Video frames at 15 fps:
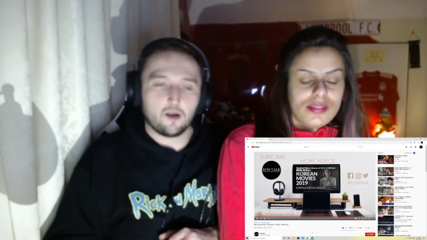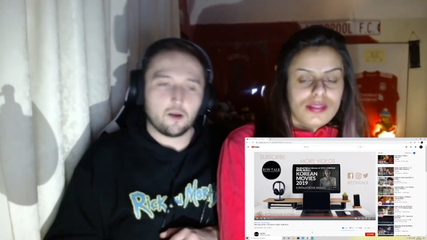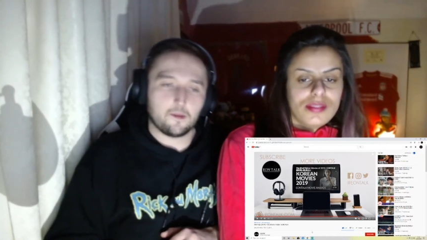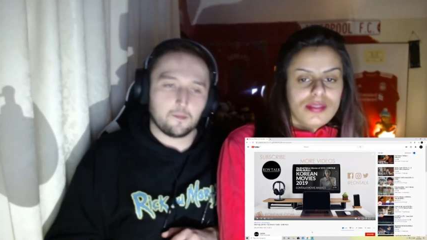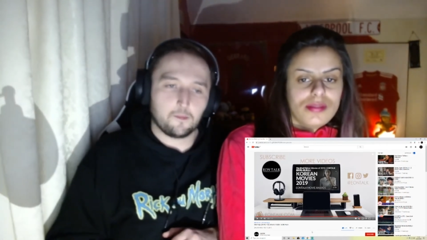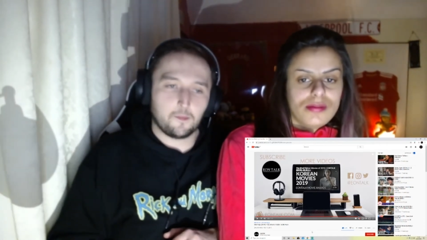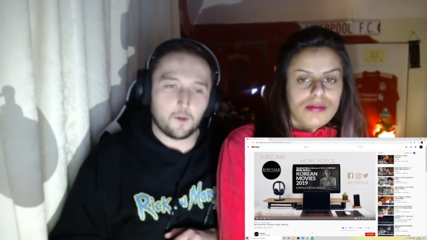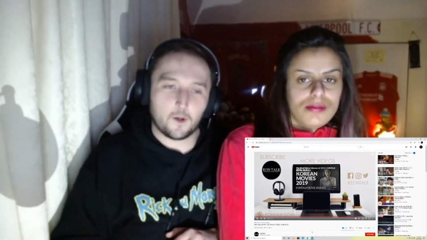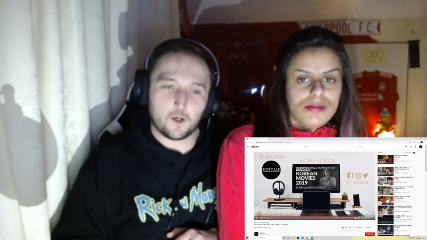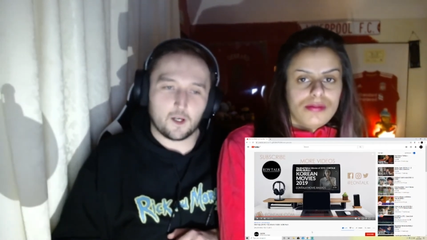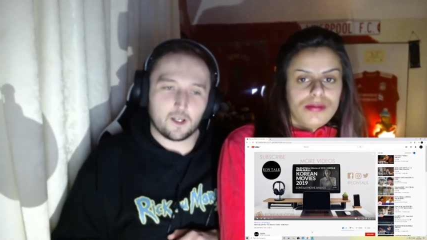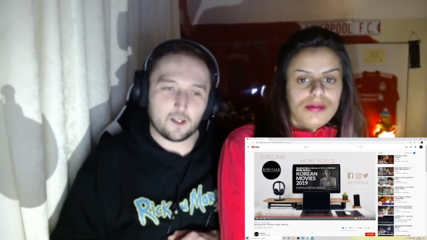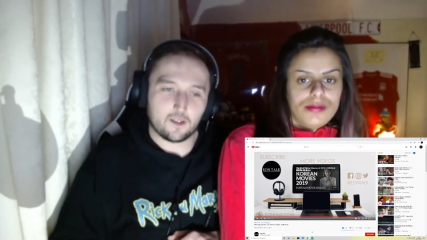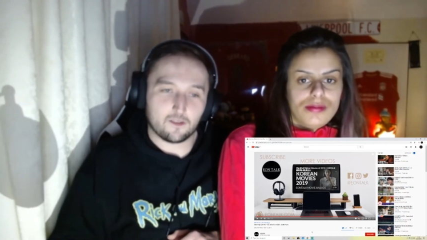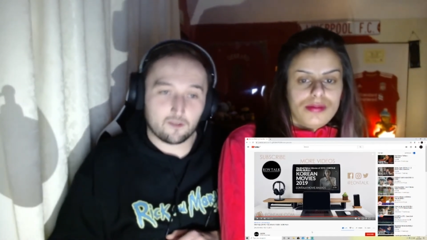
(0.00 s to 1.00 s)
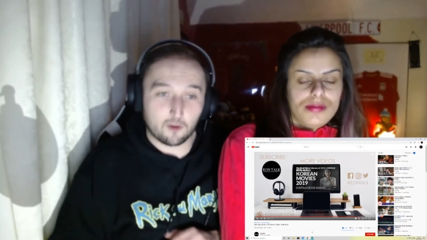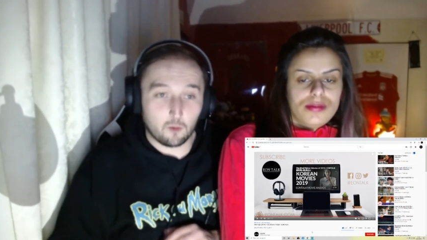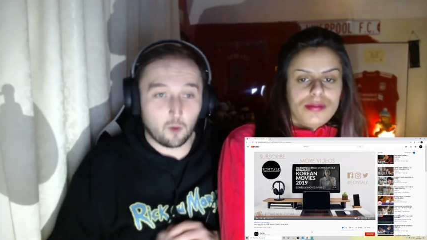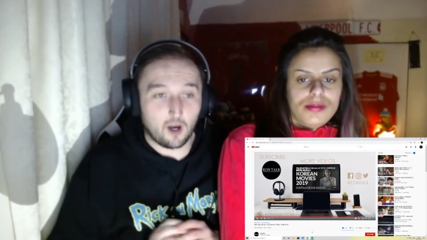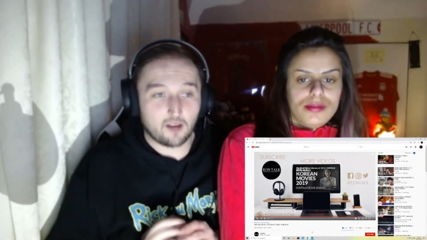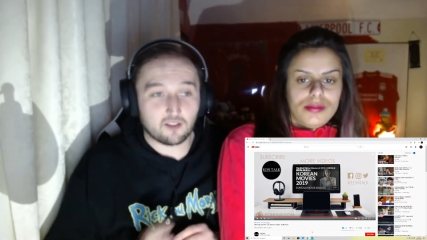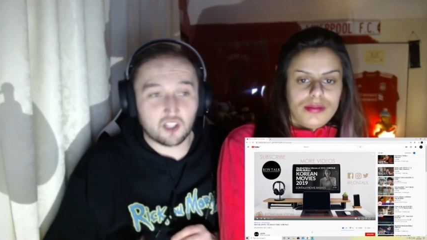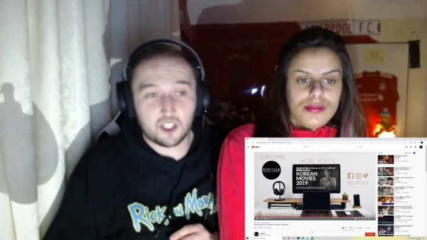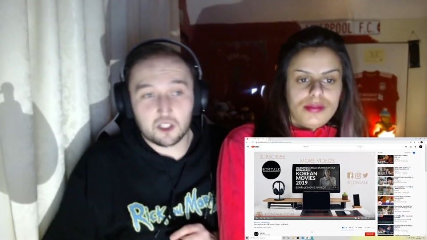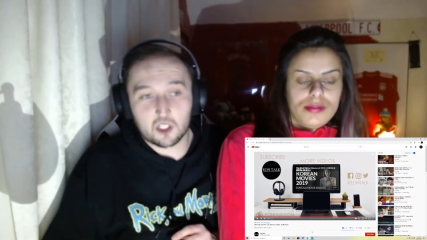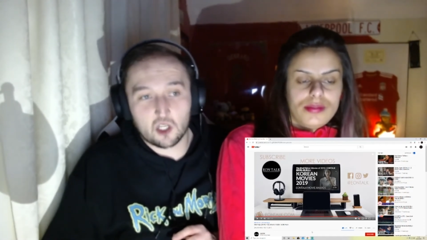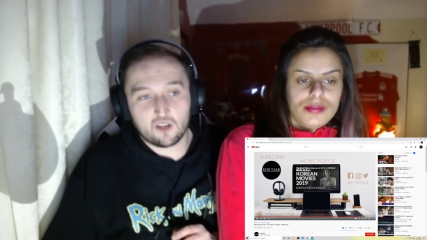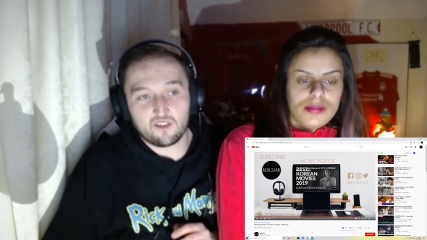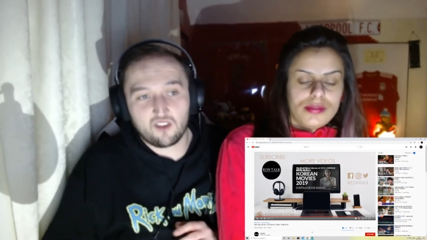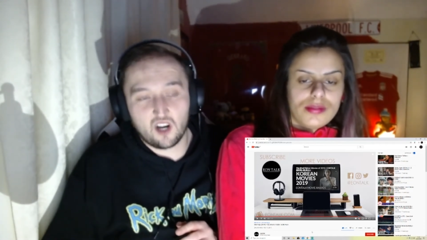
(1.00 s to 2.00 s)
Speaker 1: but from what I've seen so
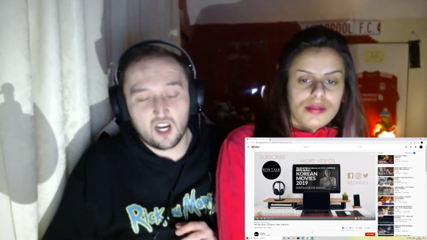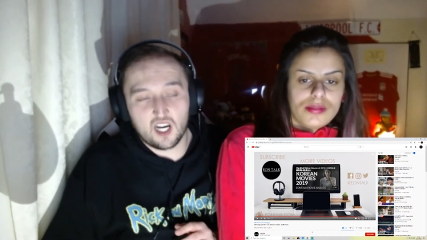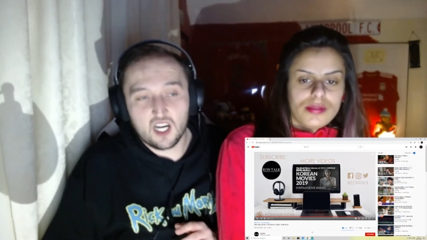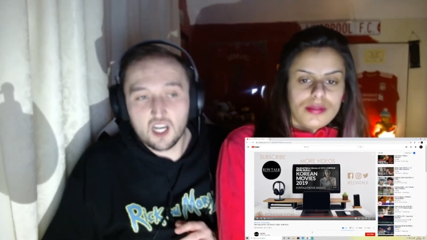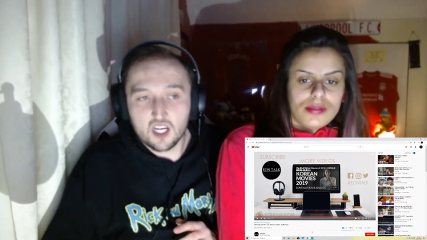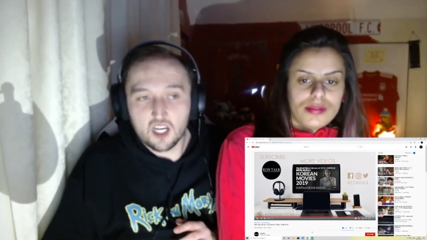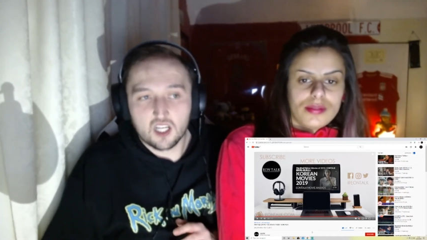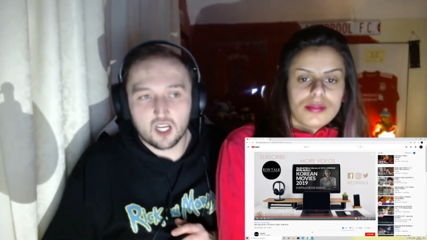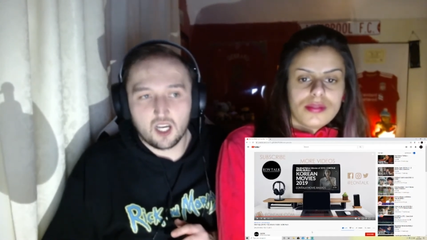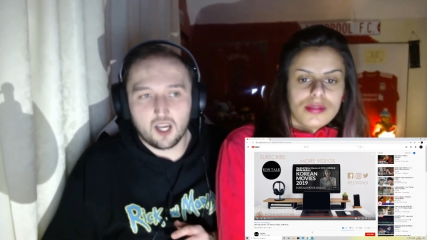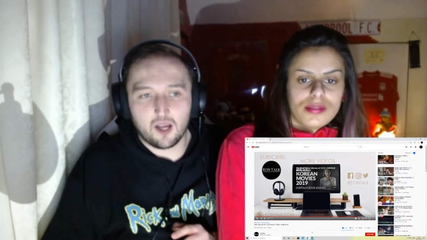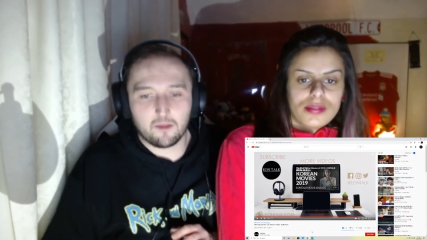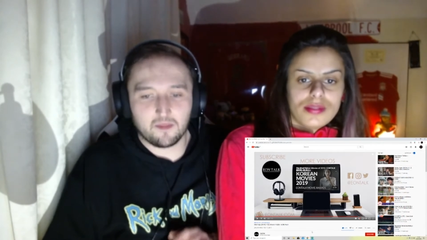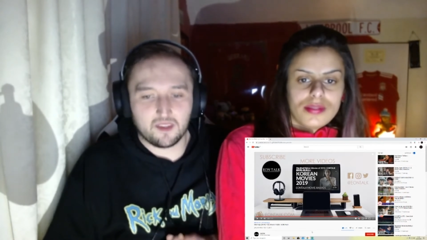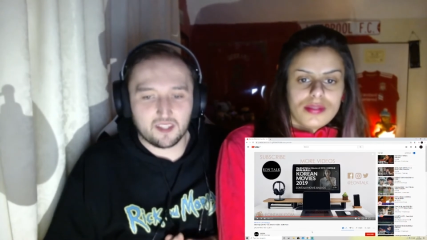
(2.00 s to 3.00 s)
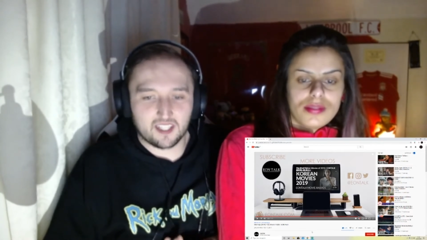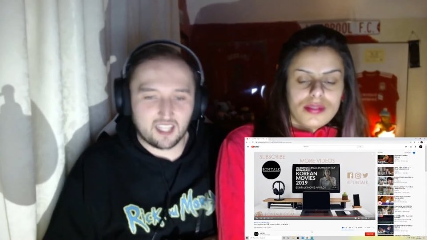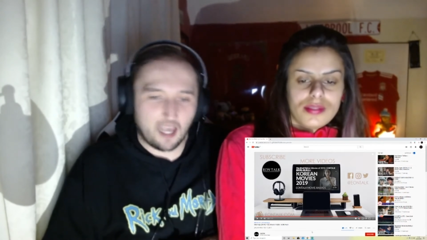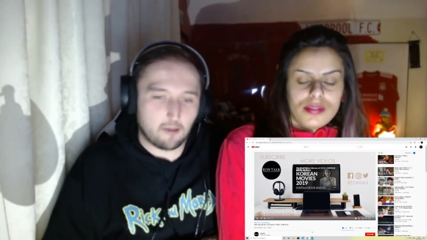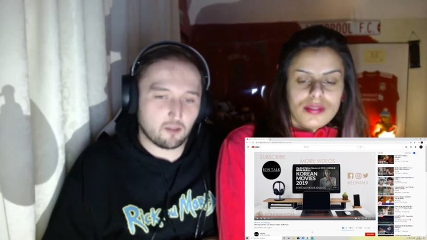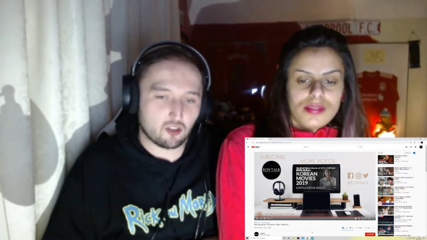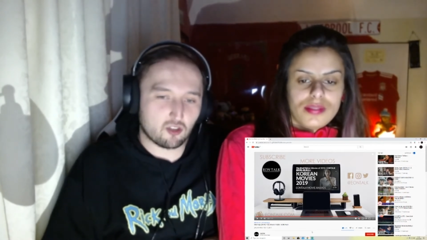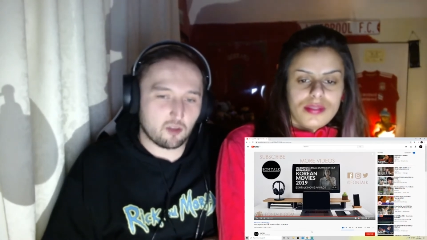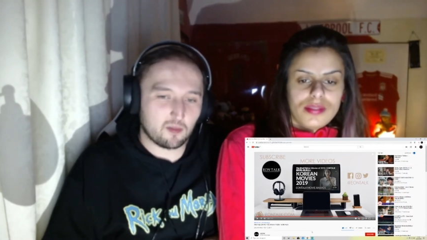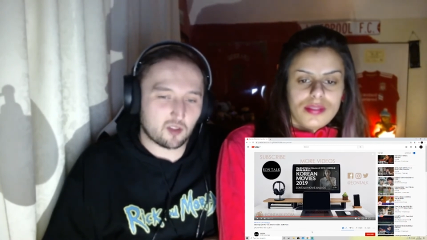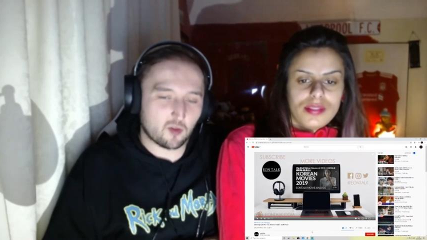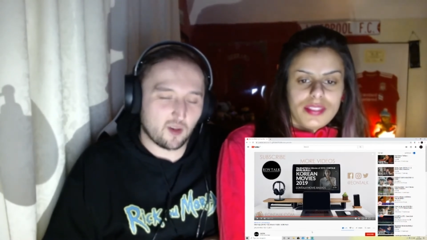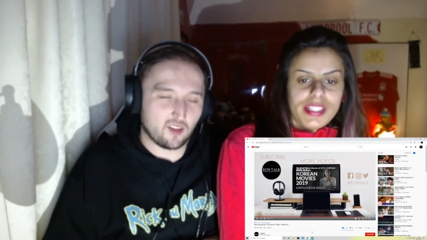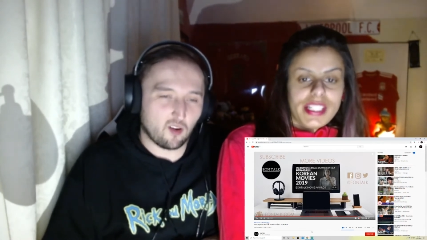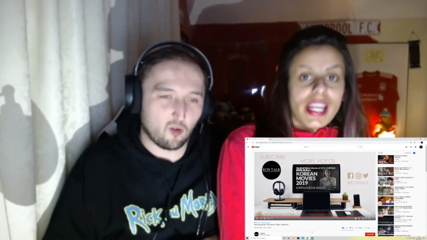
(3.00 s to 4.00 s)
far, um, the chemistry between
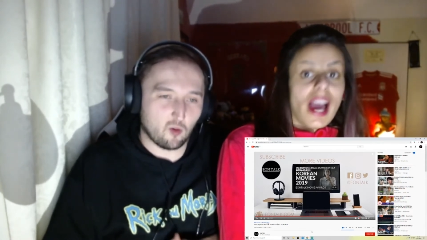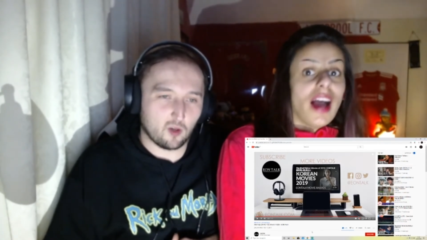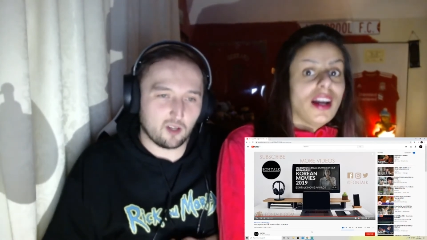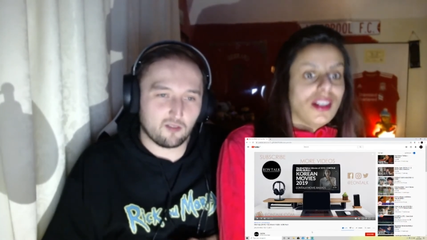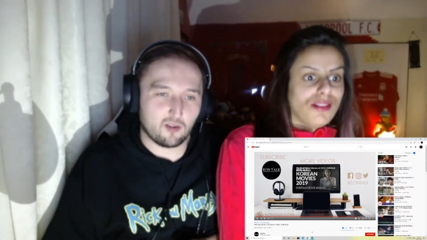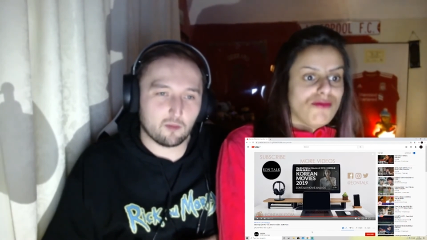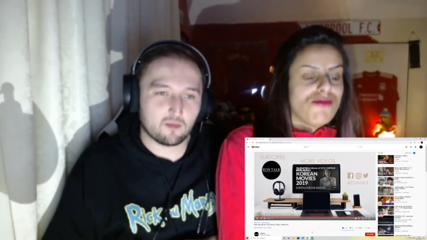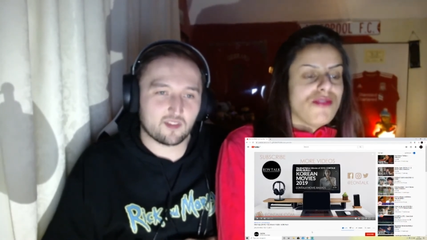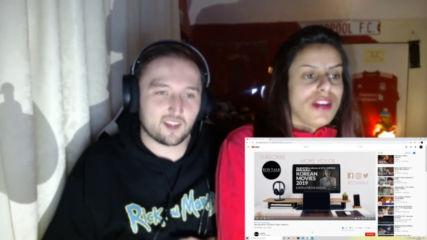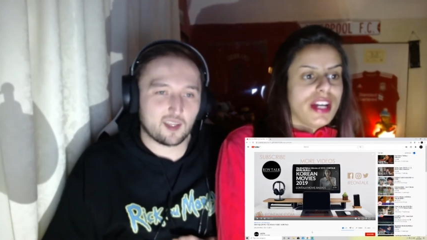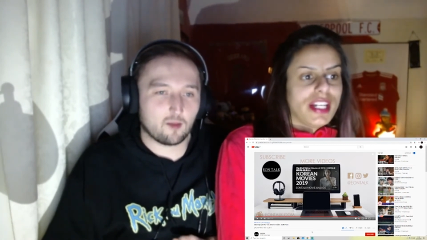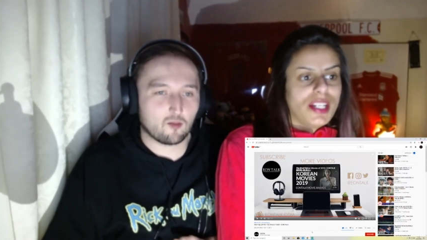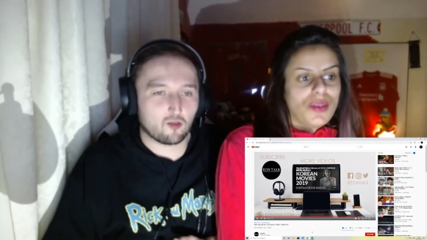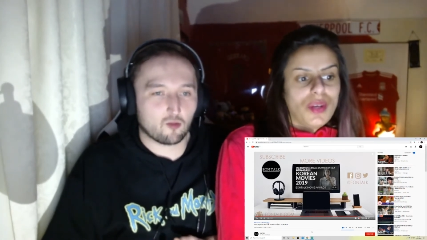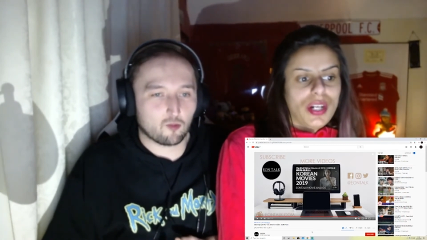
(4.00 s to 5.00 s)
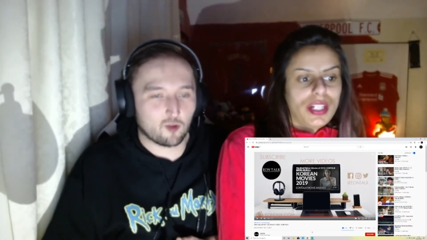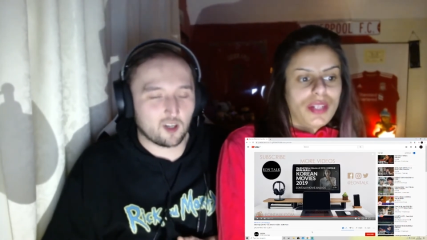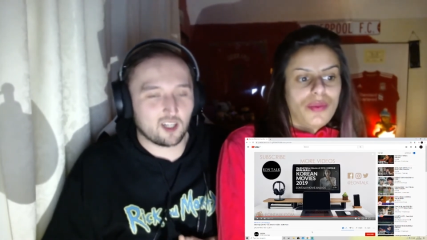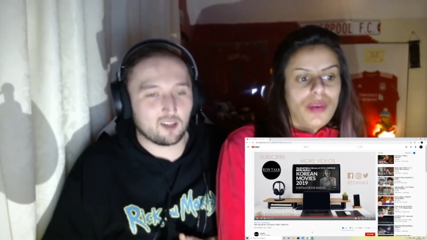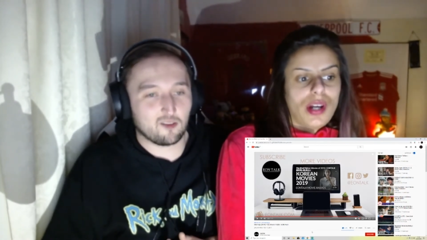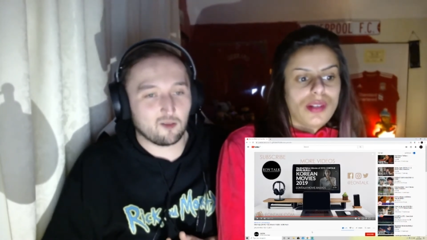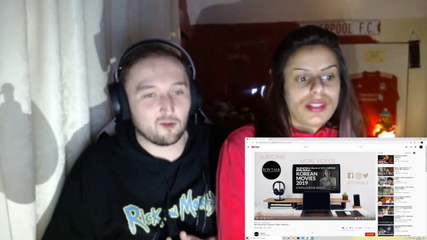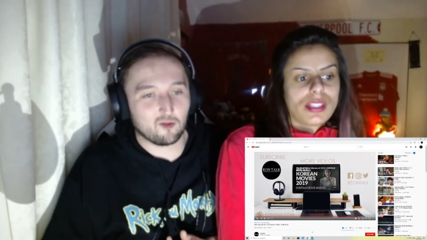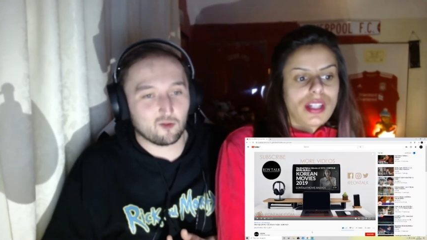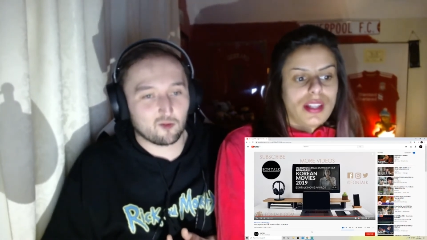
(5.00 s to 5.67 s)
yeah, all of them really seems re- well together.